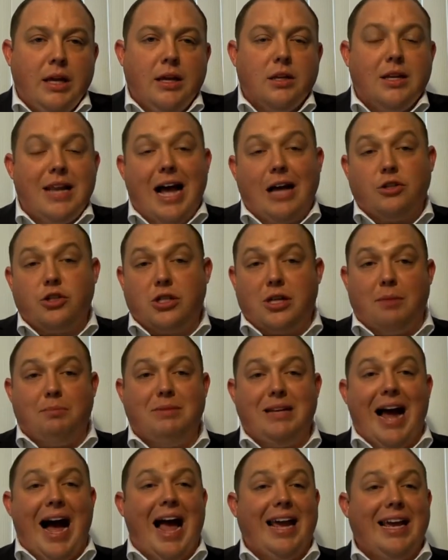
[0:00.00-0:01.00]
Now, some
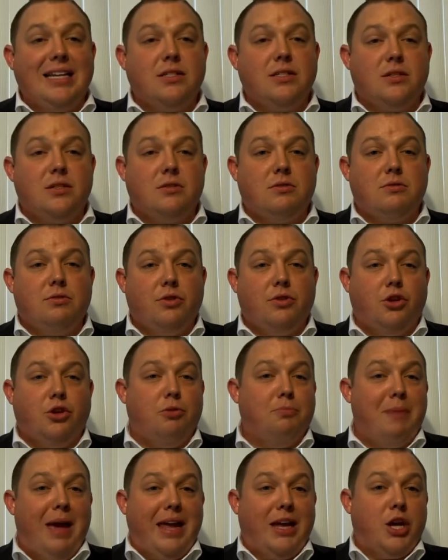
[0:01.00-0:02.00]
diets you
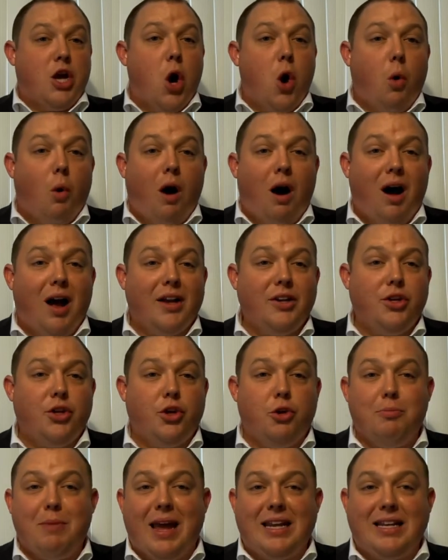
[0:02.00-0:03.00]
may go on,
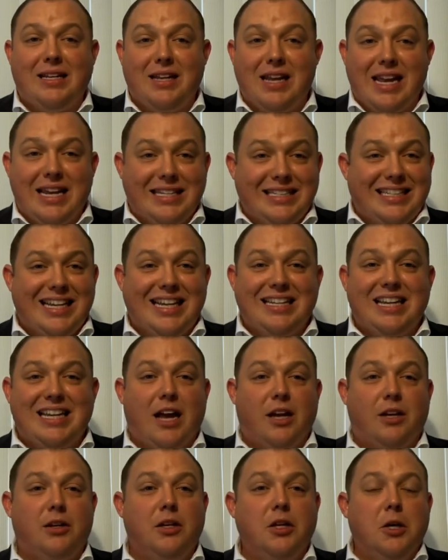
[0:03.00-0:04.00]
you may intend
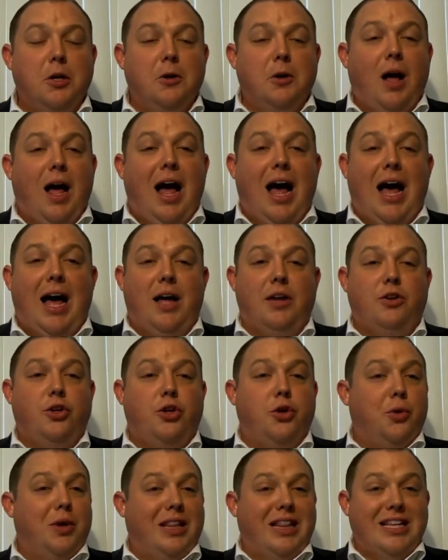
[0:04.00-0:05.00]
on uh,
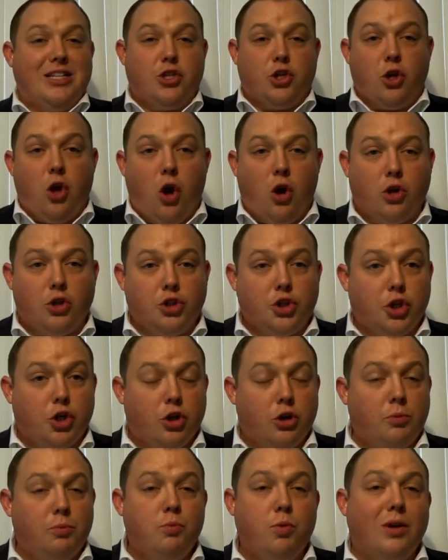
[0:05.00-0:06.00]
doing this long
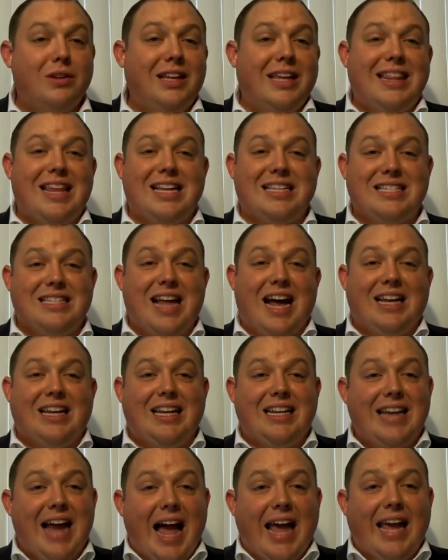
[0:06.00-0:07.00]
term. Really, that's not a
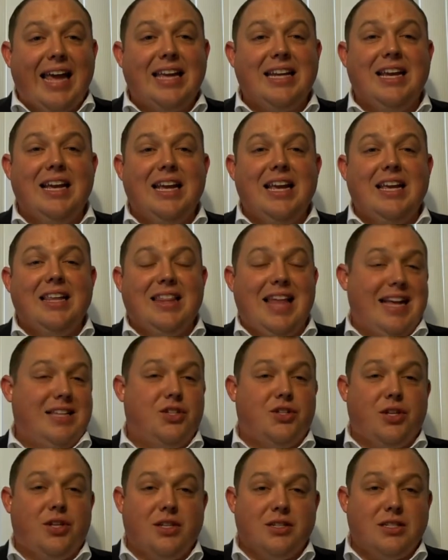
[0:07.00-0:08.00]
diet.
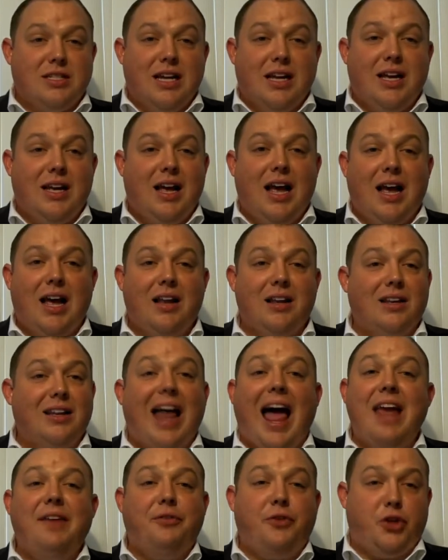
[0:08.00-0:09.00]
That's just a, a
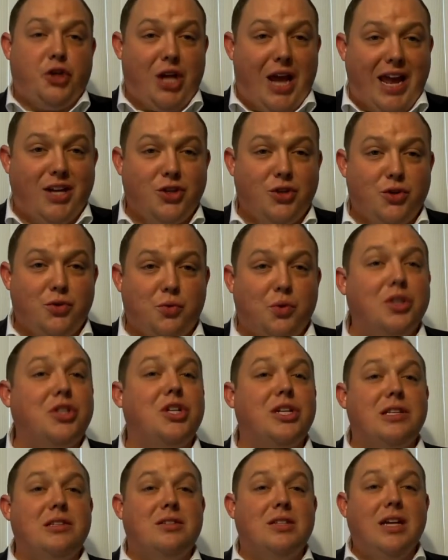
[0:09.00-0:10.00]
life change, which
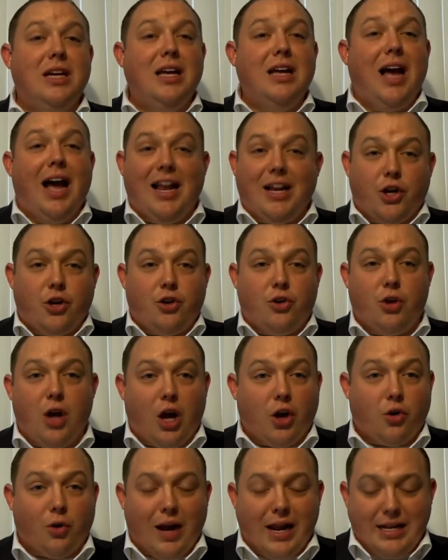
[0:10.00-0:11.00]
is an, a, a
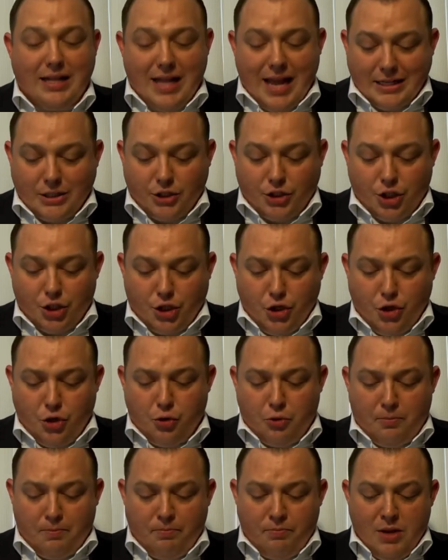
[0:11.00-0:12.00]
great thing to
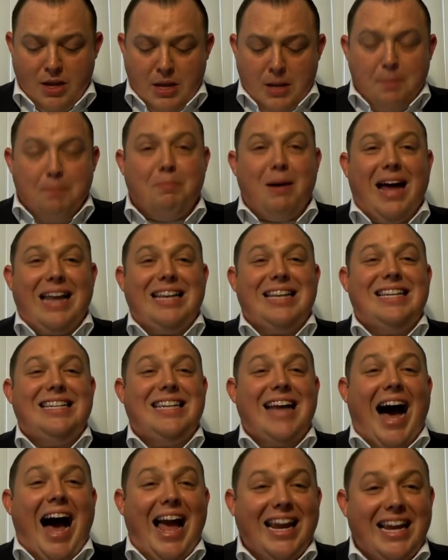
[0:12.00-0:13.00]
do. But
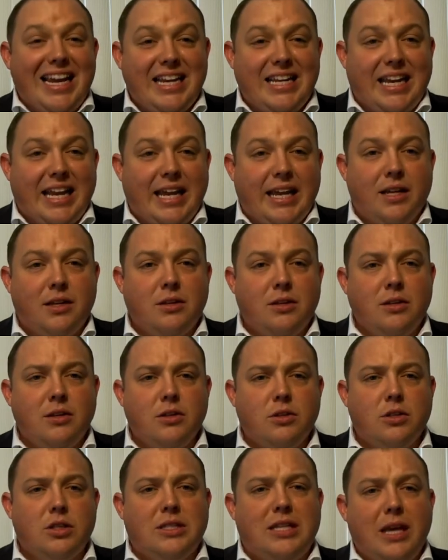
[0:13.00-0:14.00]
dieting
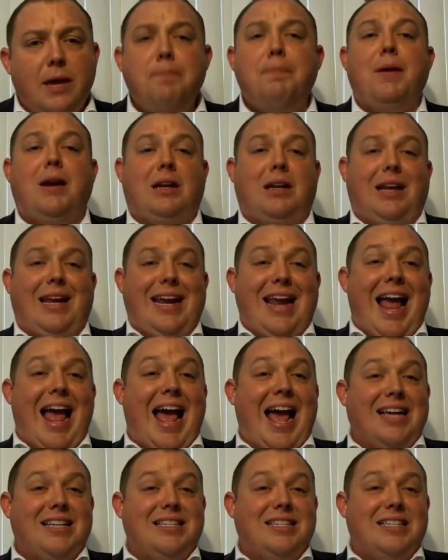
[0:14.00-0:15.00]
typically
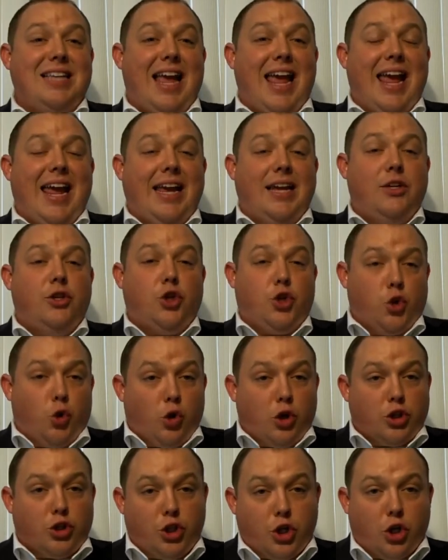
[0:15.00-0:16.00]
has a
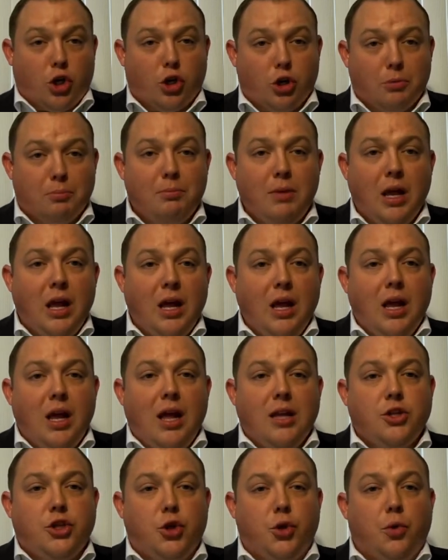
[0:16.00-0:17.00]
short term
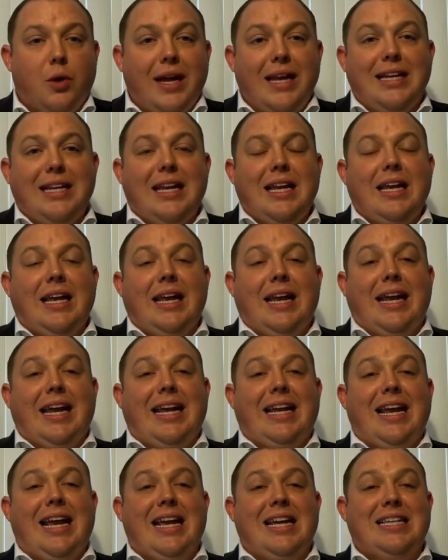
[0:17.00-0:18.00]
to it.
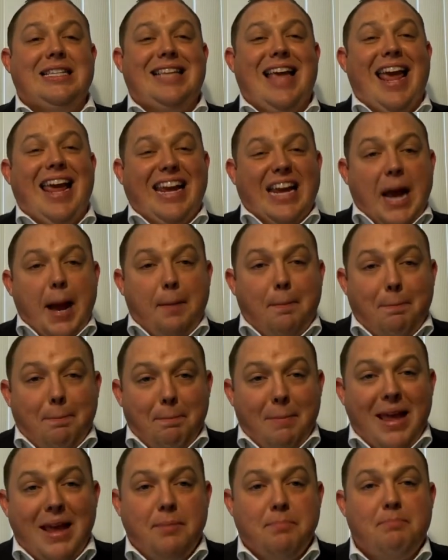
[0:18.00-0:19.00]
It is a
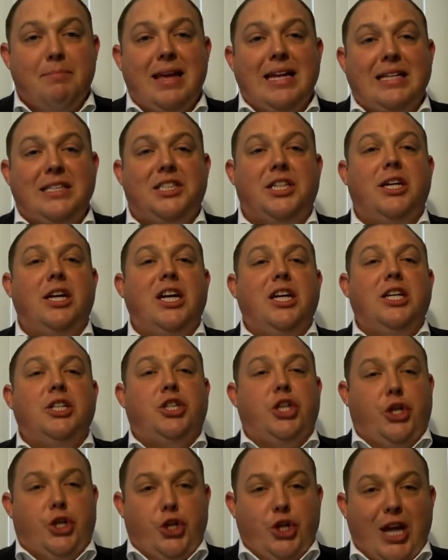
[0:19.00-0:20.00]
commitment
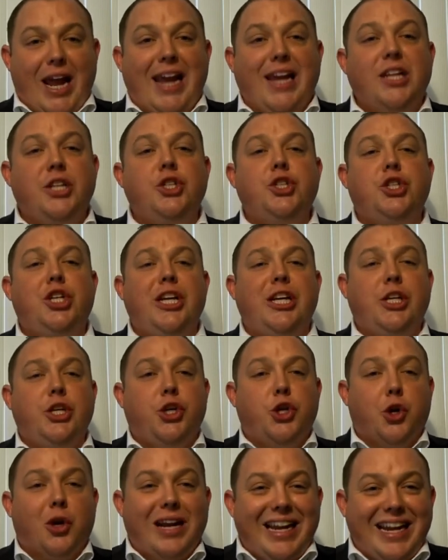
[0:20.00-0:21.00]
to changing
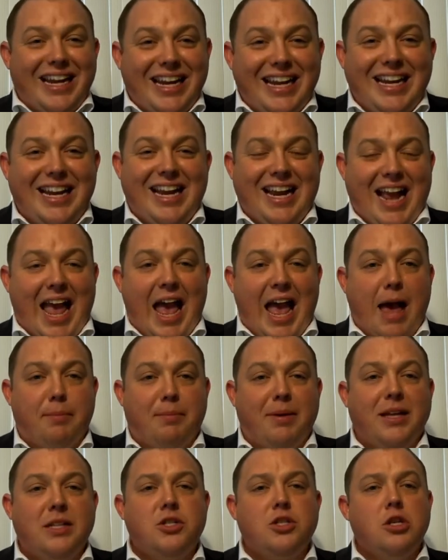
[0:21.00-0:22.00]
your eating
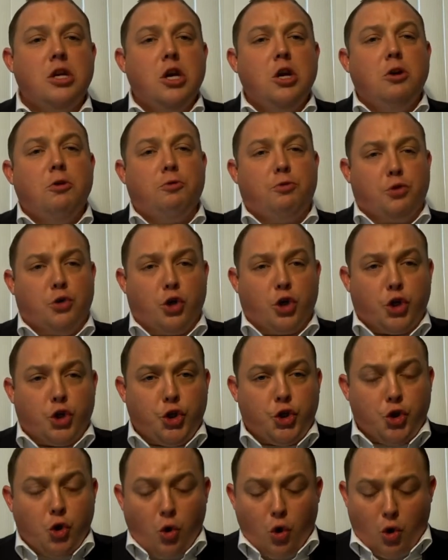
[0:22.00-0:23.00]
habits for a
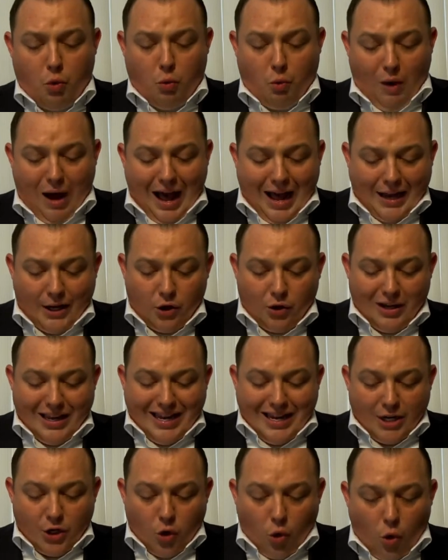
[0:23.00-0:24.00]
short while
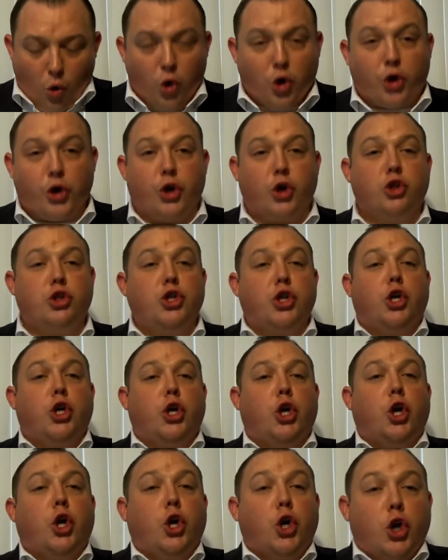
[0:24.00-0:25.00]
in order to
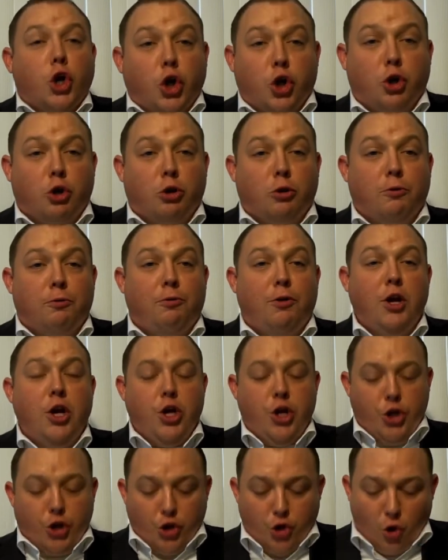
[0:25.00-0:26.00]
curb
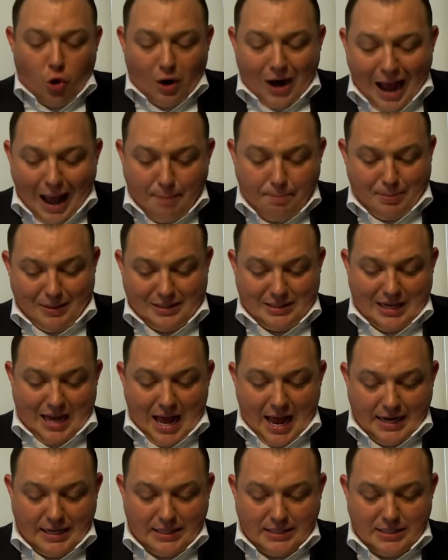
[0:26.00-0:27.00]
your
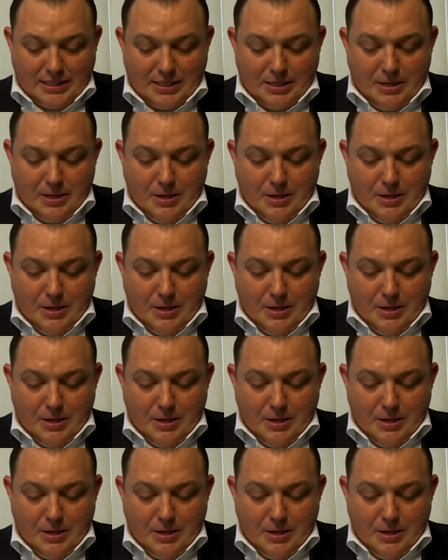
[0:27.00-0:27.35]
appetite,